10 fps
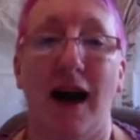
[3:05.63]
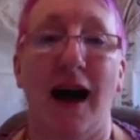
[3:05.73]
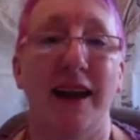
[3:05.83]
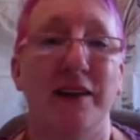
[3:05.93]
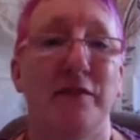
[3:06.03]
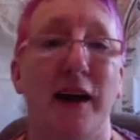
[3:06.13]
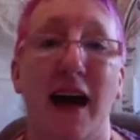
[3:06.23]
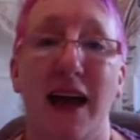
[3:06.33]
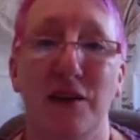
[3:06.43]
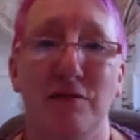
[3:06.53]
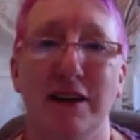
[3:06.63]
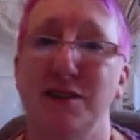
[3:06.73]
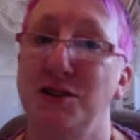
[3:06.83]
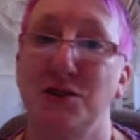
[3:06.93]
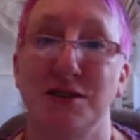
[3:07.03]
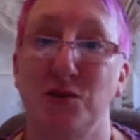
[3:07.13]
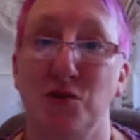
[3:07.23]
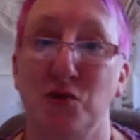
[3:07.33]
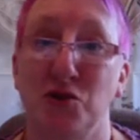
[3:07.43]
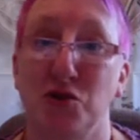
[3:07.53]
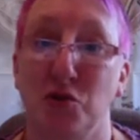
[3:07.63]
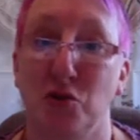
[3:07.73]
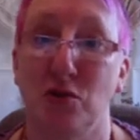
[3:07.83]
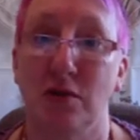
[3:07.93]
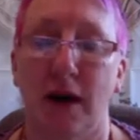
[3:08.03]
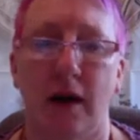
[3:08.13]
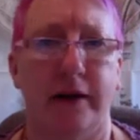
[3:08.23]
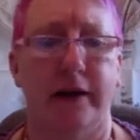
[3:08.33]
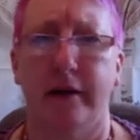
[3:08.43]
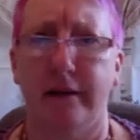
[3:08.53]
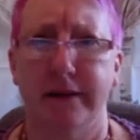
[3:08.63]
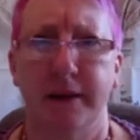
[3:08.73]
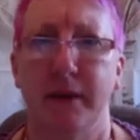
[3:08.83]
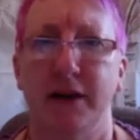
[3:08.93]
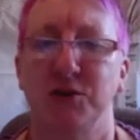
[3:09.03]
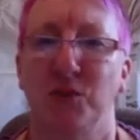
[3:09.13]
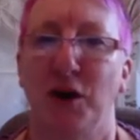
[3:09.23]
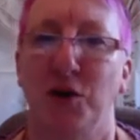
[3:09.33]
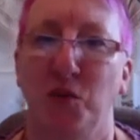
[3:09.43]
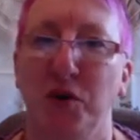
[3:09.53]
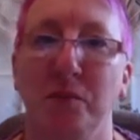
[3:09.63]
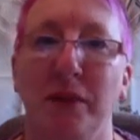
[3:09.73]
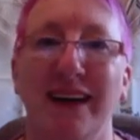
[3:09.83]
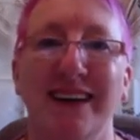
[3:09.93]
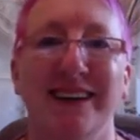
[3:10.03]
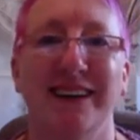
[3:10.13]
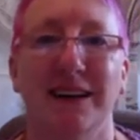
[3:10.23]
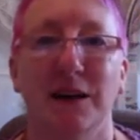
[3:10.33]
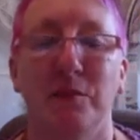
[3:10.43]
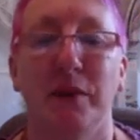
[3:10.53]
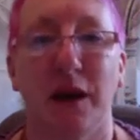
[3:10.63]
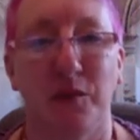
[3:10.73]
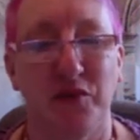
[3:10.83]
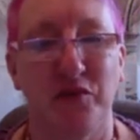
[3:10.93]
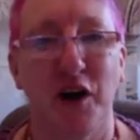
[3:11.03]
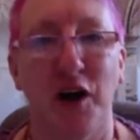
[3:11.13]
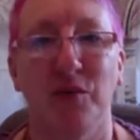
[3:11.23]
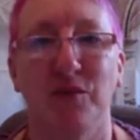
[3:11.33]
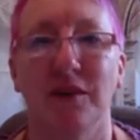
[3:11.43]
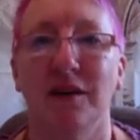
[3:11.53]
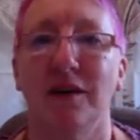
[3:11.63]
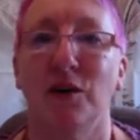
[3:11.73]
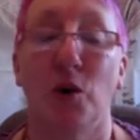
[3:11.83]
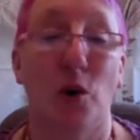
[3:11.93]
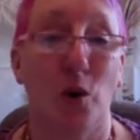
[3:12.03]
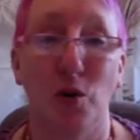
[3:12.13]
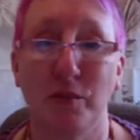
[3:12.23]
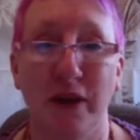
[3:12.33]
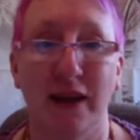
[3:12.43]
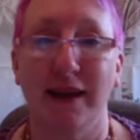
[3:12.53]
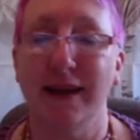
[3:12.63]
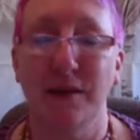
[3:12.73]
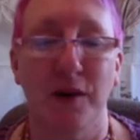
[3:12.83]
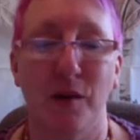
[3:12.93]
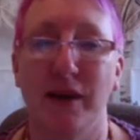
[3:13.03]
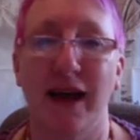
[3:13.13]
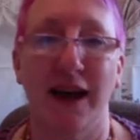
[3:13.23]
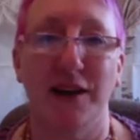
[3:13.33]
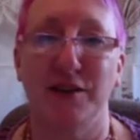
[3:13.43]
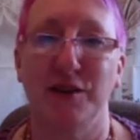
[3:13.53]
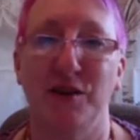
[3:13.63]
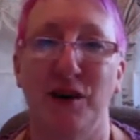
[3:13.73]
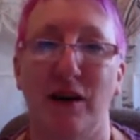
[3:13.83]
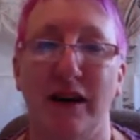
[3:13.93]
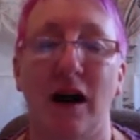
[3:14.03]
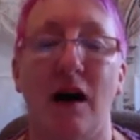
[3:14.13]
And if for any reason you're still not sure, and I can't imagine why you wouldn't be, pick up a phone, call me, email me, anything you like.